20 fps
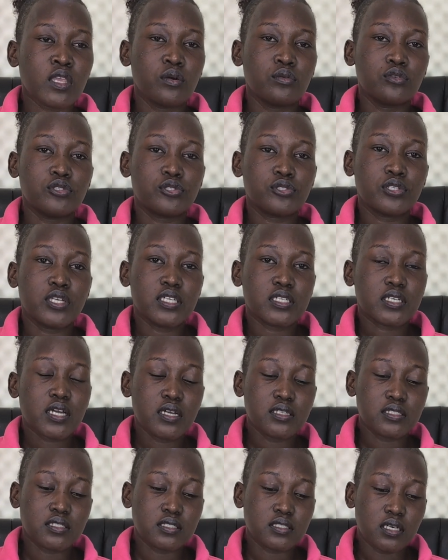You should
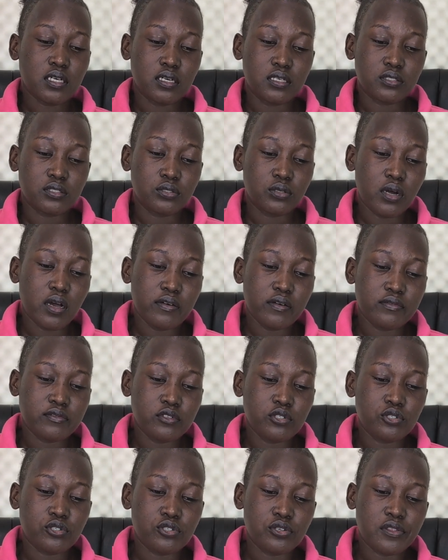encourage to have
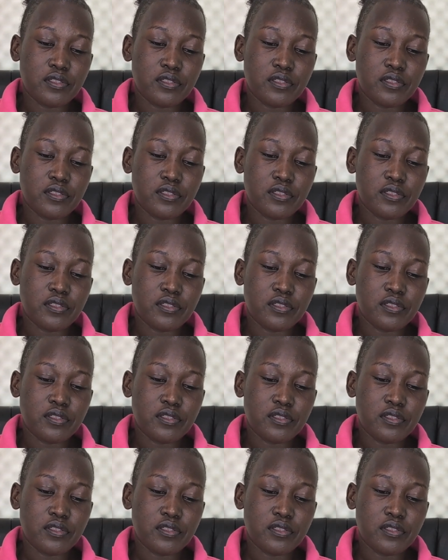neutral